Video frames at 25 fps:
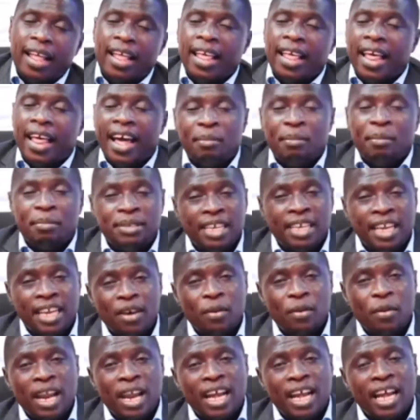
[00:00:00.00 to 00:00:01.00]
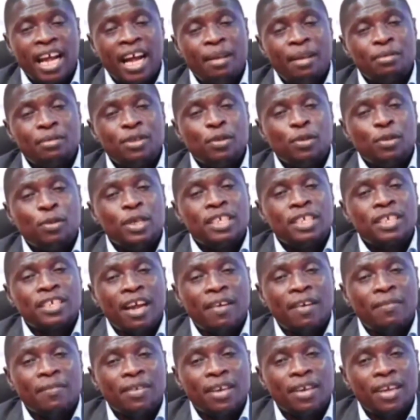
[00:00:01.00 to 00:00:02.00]
I'm telling you, when it comes to
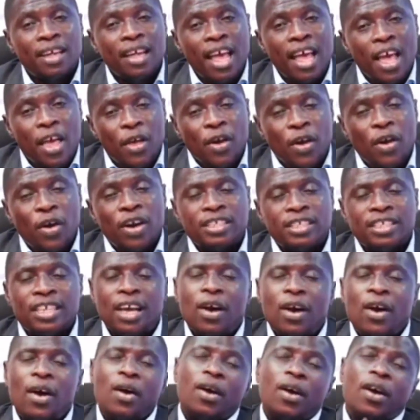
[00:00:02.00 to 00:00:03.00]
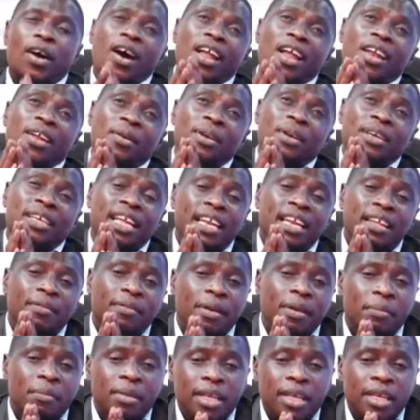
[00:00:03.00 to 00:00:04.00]
witchcraft, you're not going to say, oh, God will
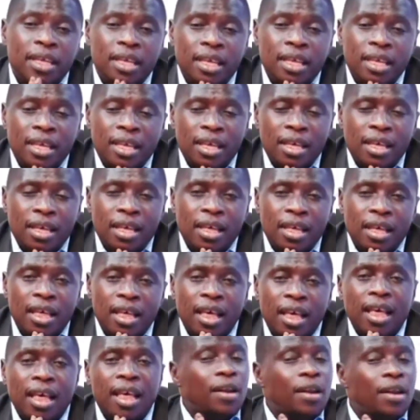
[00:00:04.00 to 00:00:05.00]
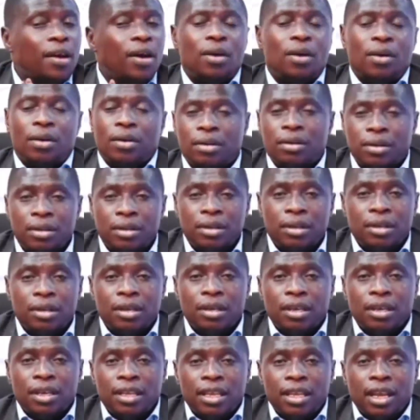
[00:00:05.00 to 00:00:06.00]
deliver me. No.
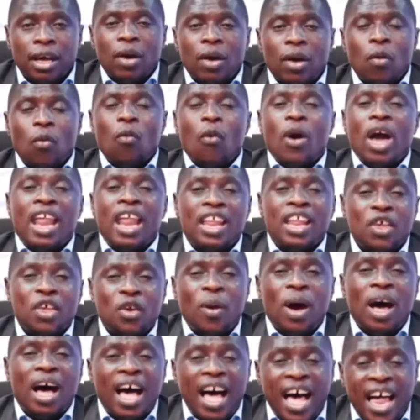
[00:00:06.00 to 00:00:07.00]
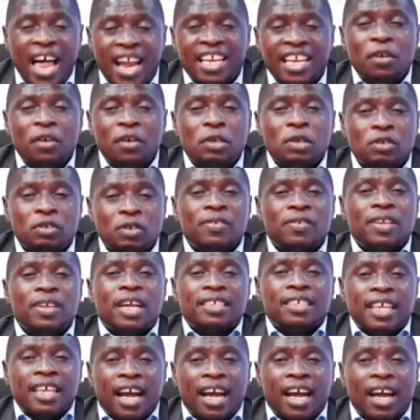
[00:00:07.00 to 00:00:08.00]
When you are under witchcraft
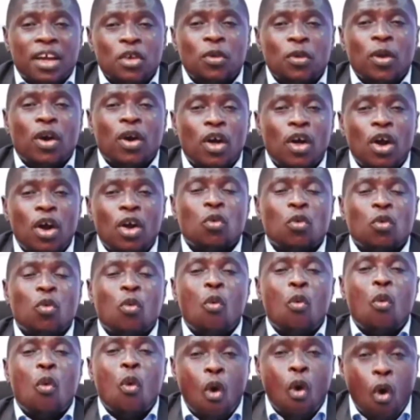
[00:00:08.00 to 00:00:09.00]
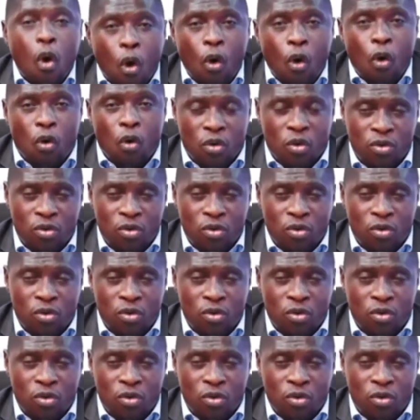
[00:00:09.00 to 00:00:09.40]
attack, you are going to war.